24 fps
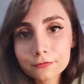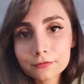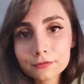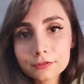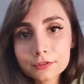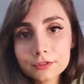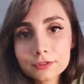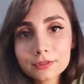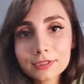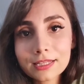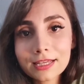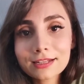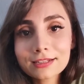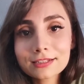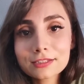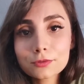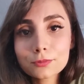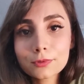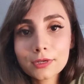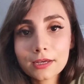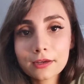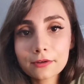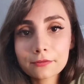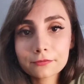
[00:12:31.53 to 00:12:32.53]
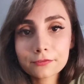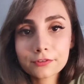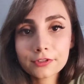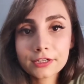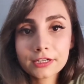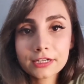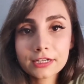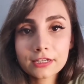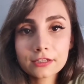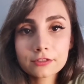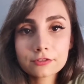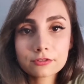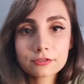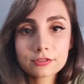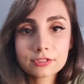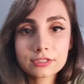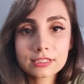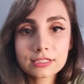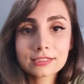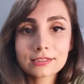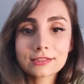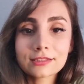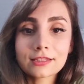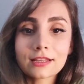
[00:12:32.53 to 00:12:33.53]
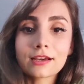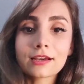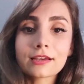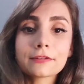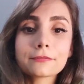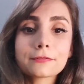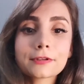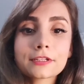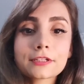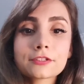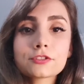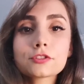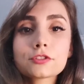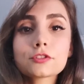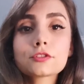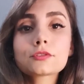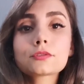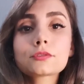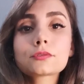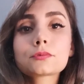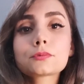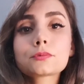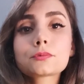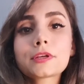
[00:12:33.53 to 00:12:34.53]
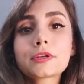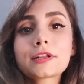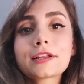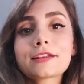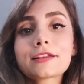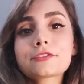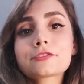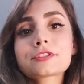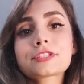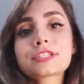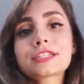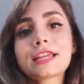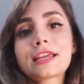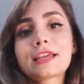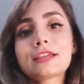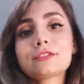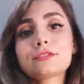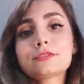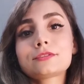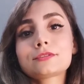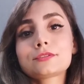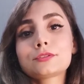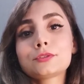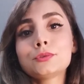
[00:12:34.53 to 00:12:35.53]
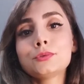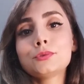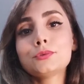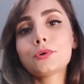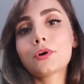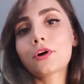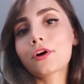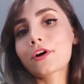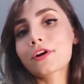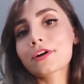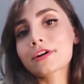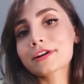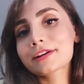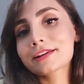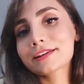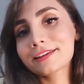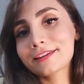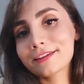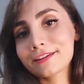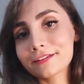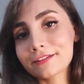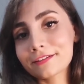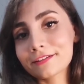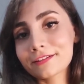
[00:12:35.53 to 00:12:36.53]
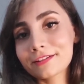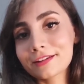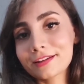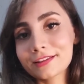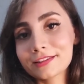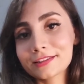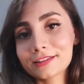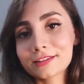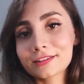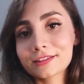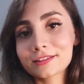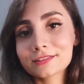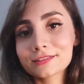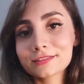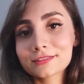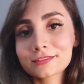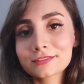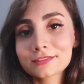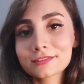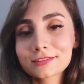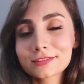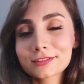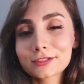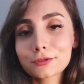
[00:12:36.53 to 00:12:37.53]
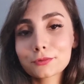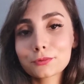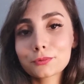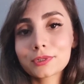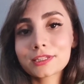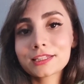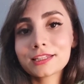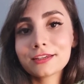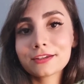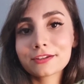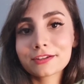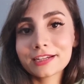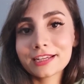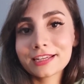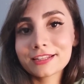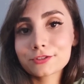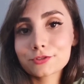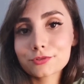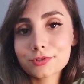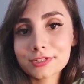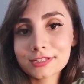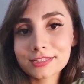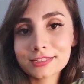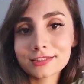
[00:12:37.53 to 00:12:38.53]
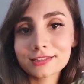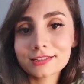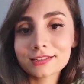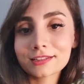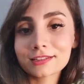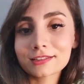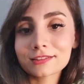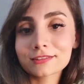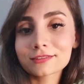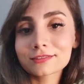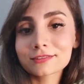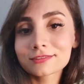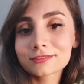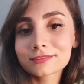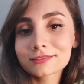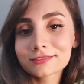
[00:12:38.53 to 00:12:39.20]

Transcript: So that is why I'm very interested in live. I just want to understand who are here and then what they are interested in.